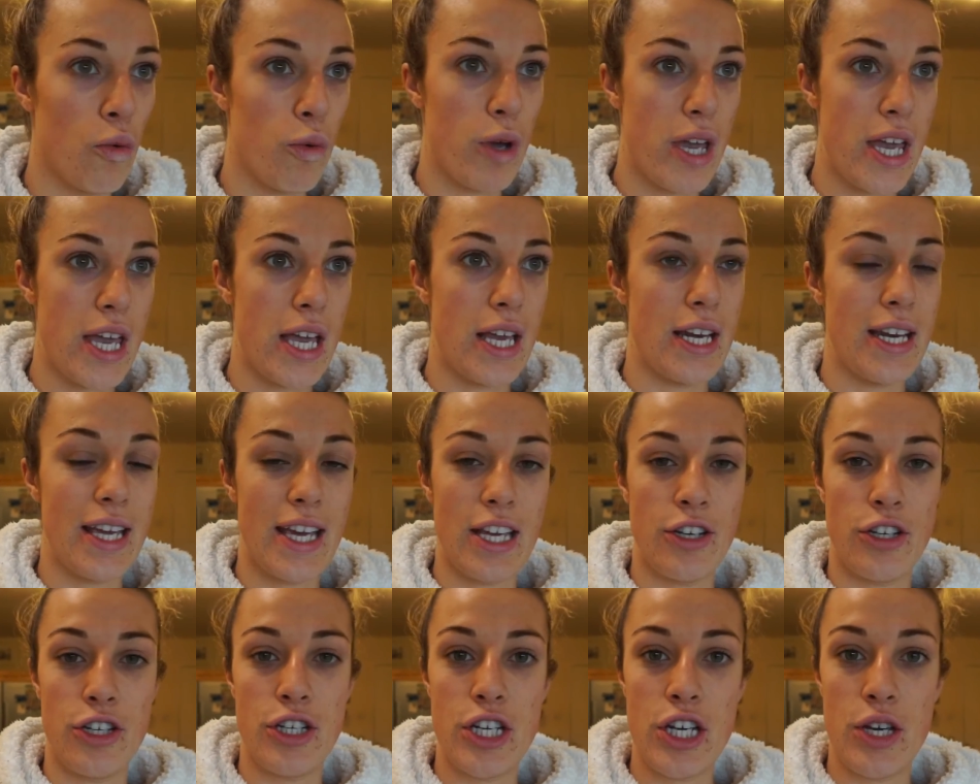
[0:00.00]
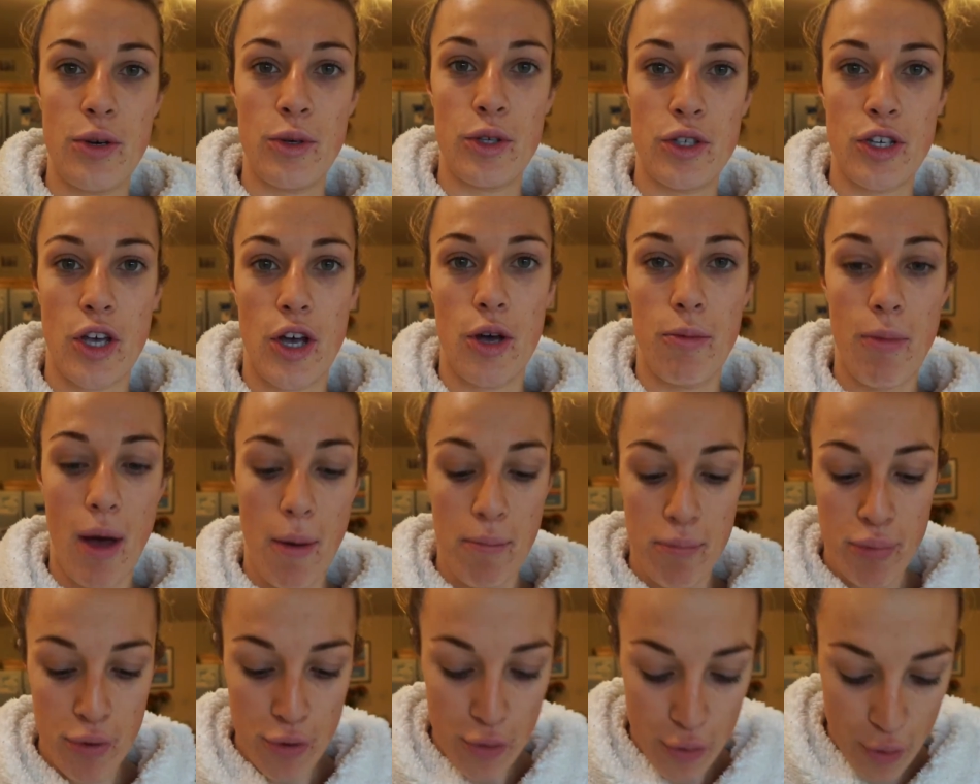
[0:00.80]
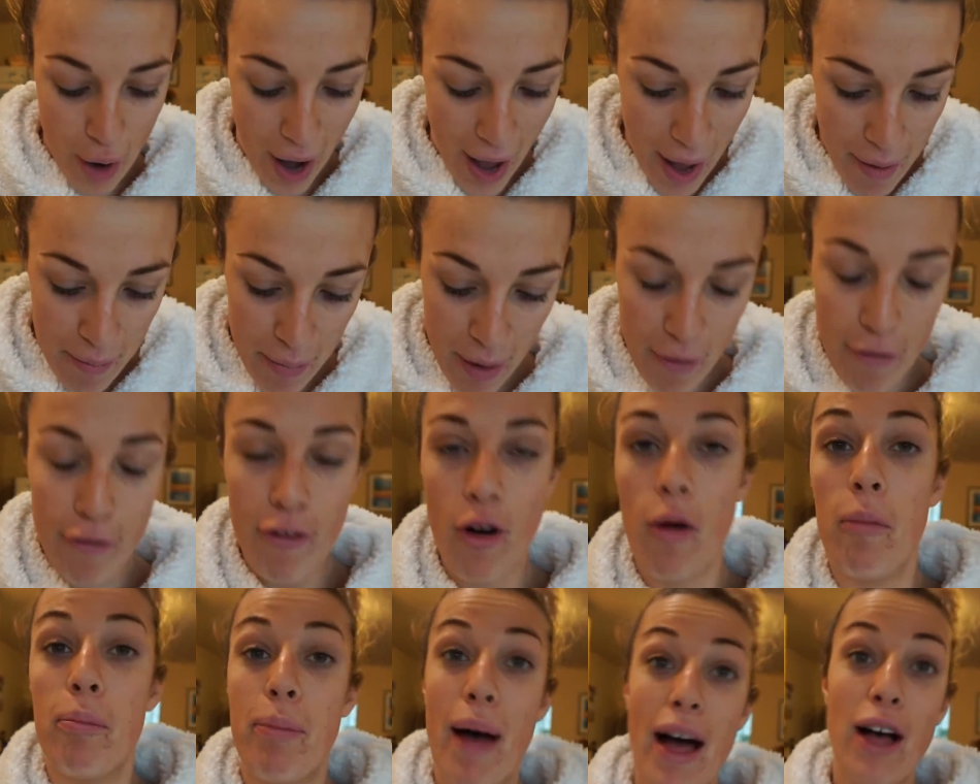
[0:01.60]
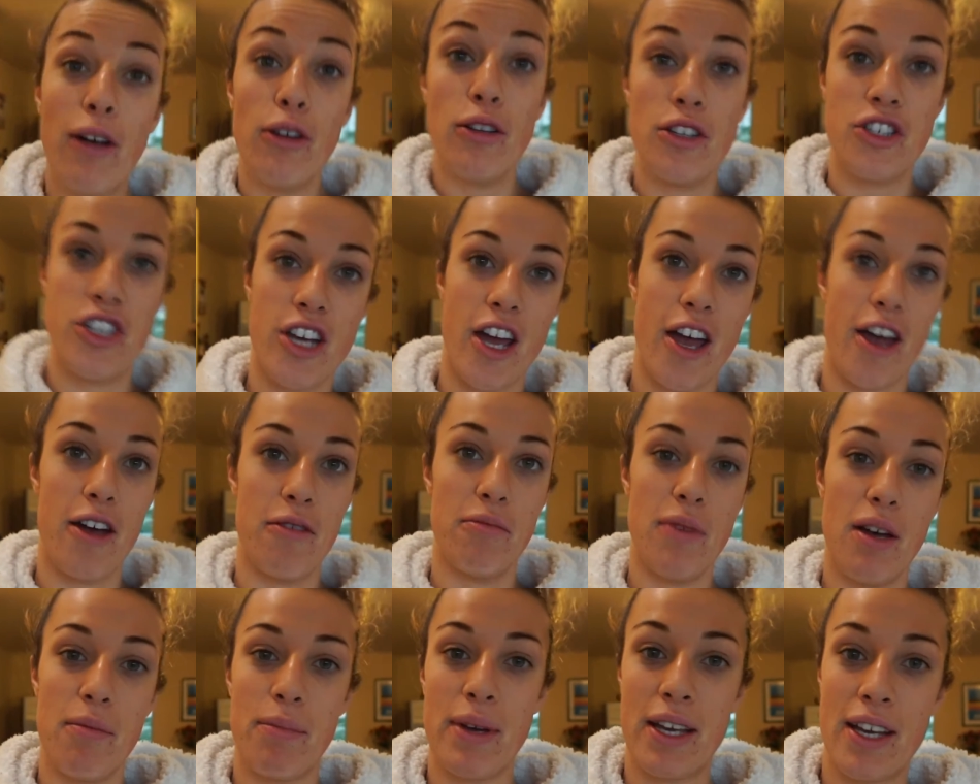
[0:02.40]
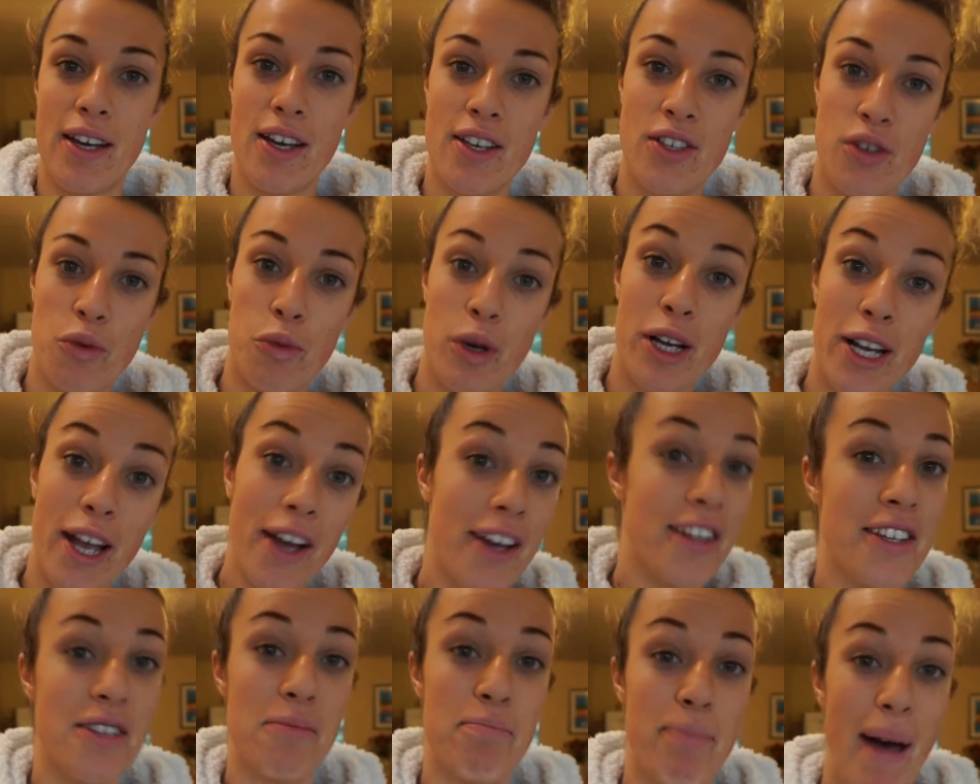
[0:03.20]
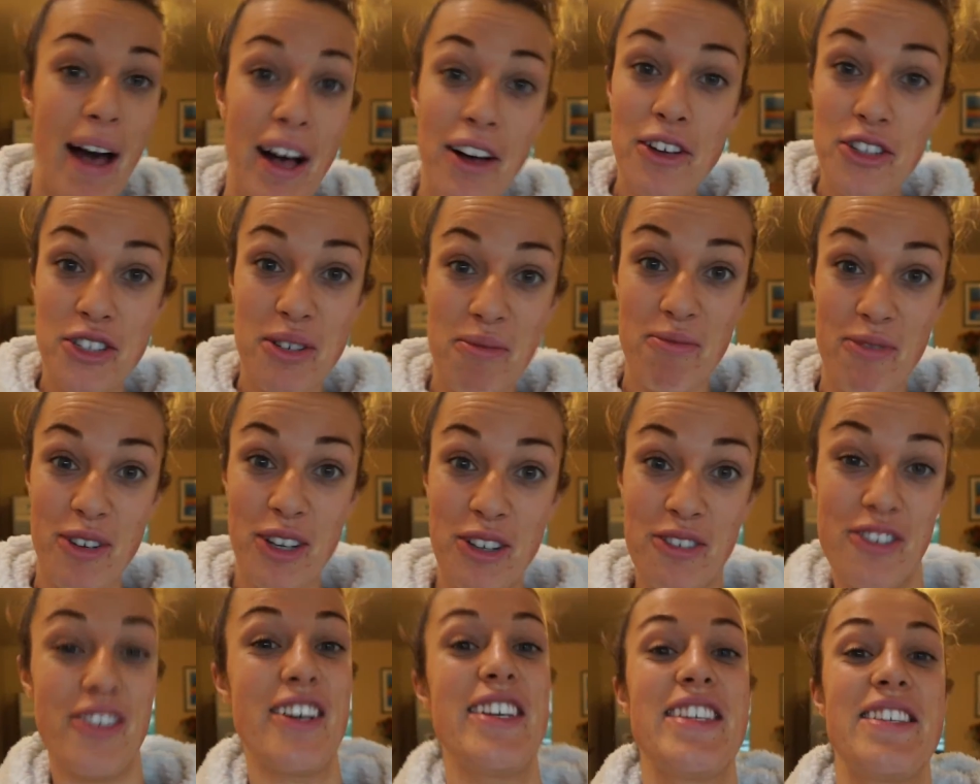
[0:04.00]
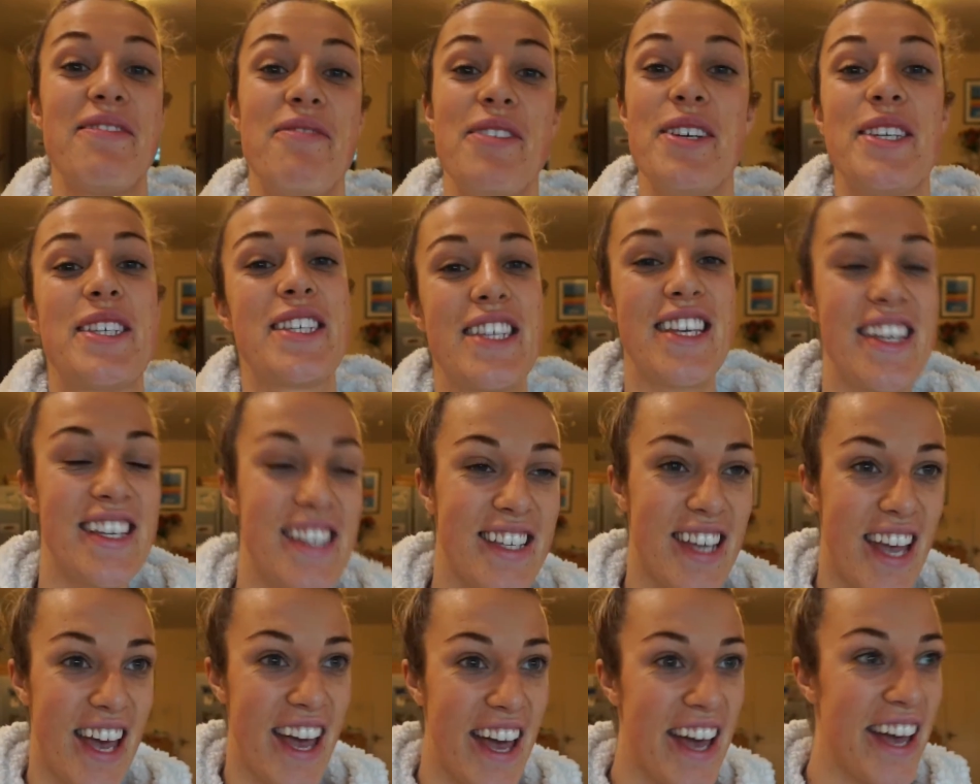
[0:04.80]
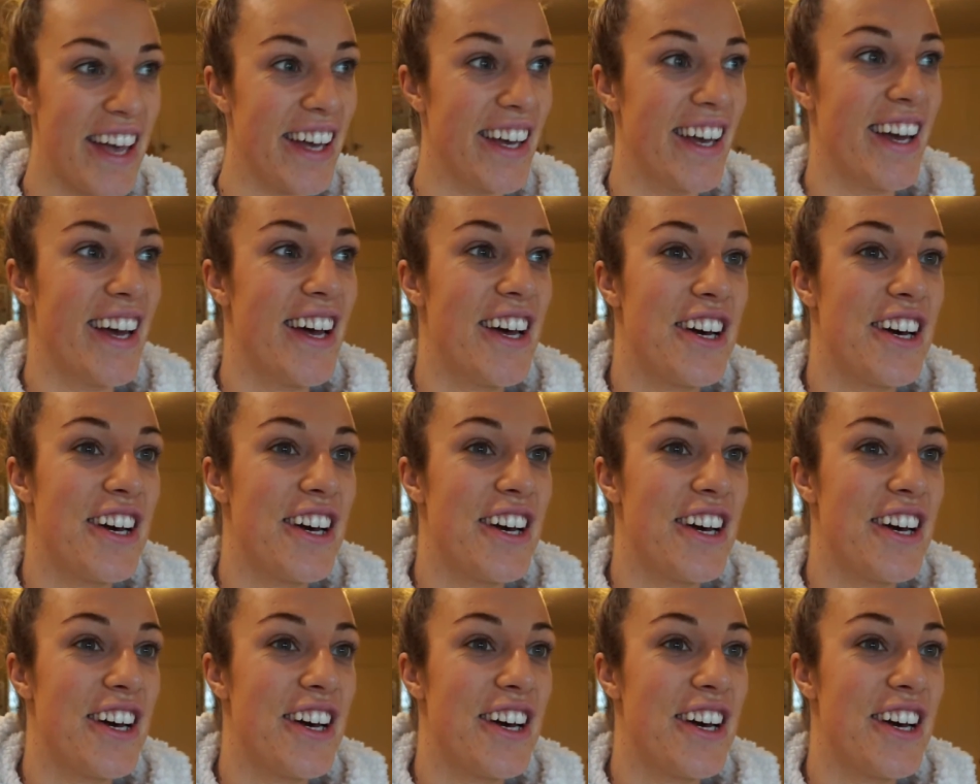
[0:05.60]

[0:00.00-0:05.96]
We need to do some prep for Belgium because we're going to Belgium for Christmas this year,